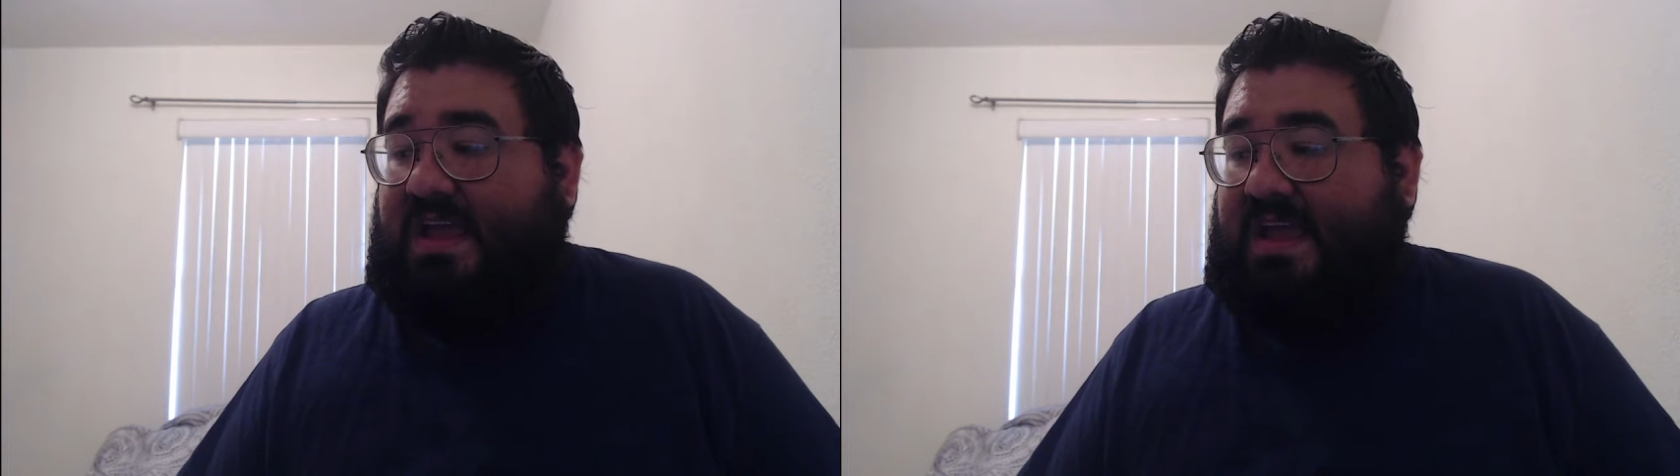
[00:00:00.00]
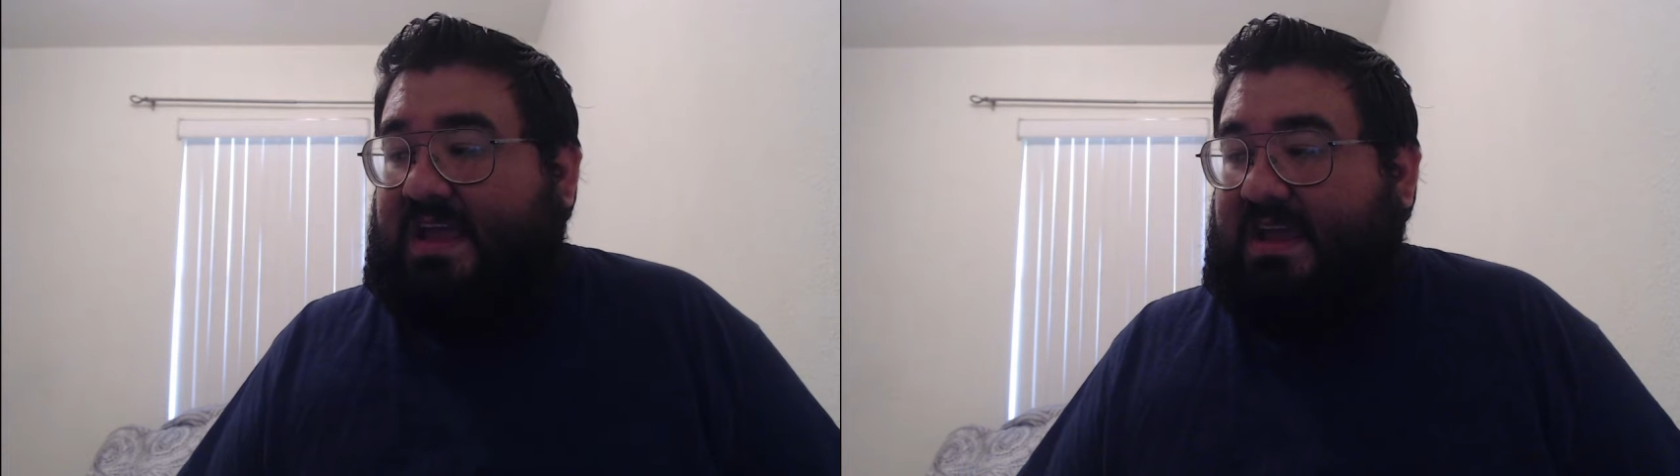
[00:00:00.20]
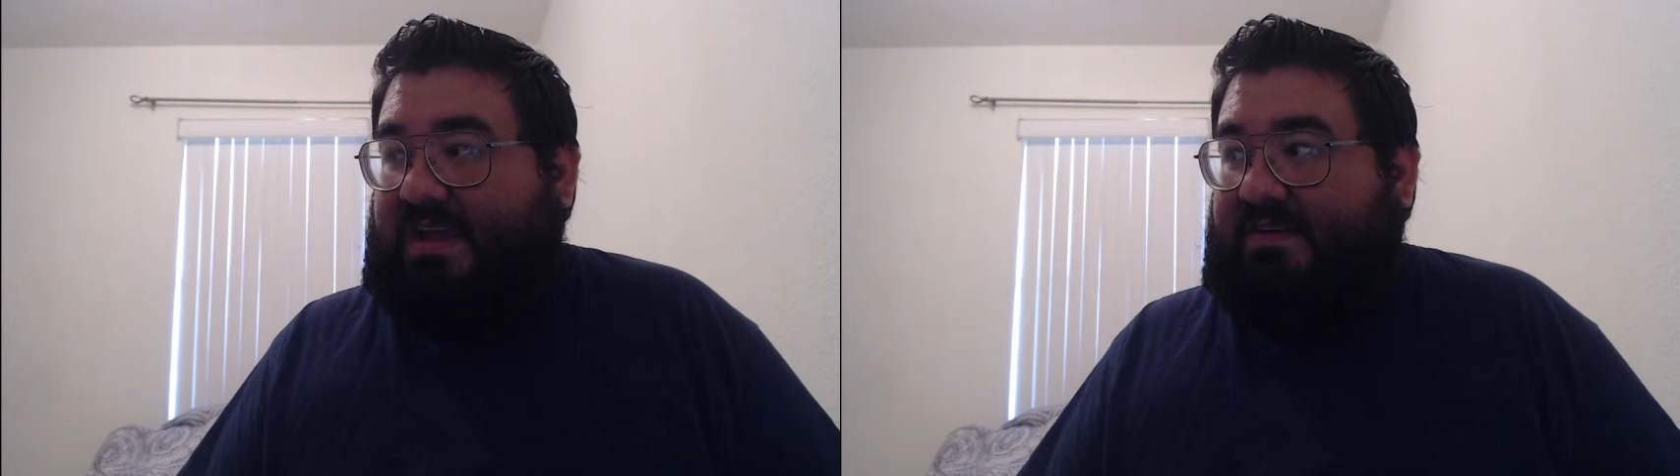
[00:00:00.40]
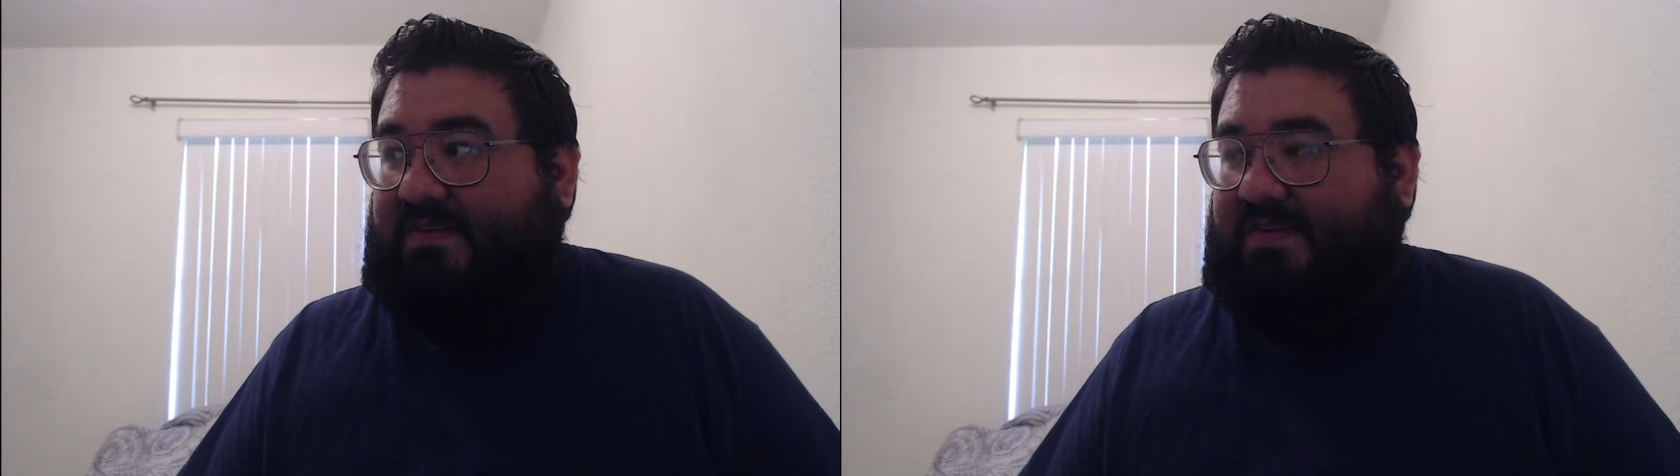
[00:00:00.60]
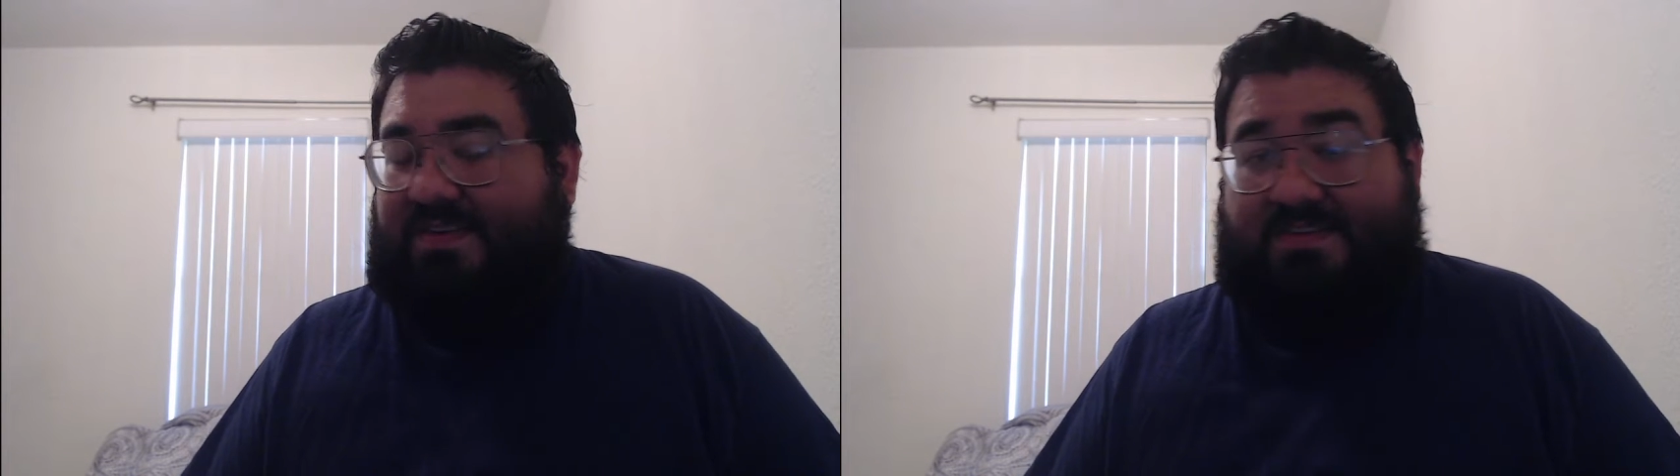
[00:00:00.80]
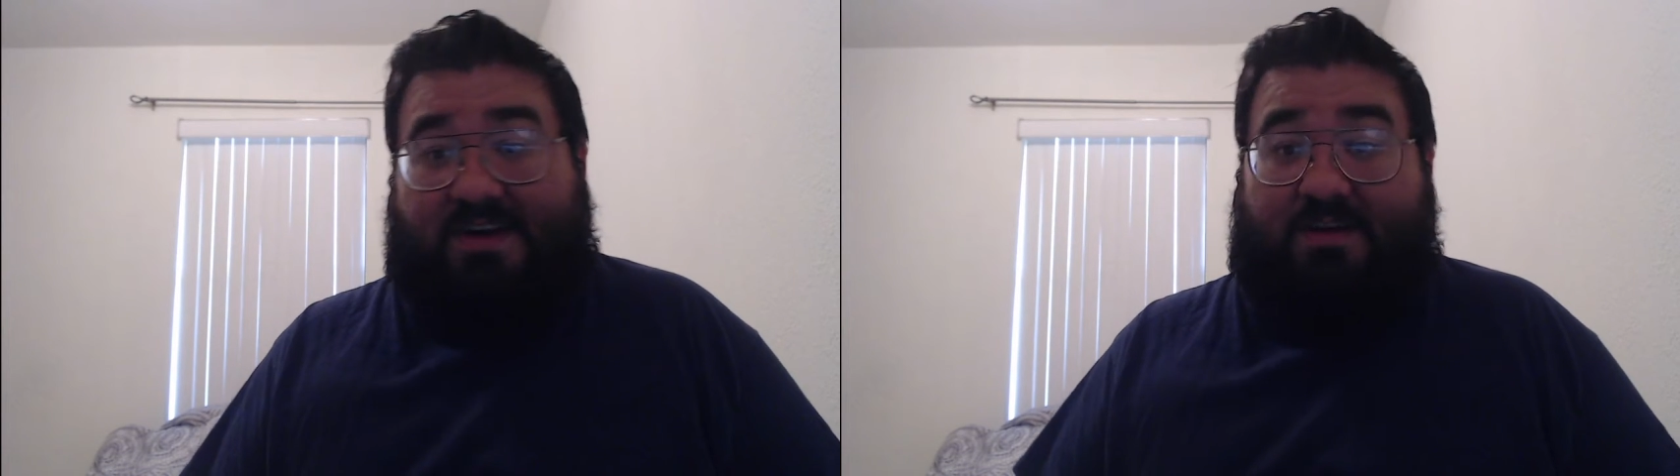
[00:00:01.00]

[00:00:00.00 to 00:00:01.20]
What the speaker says: If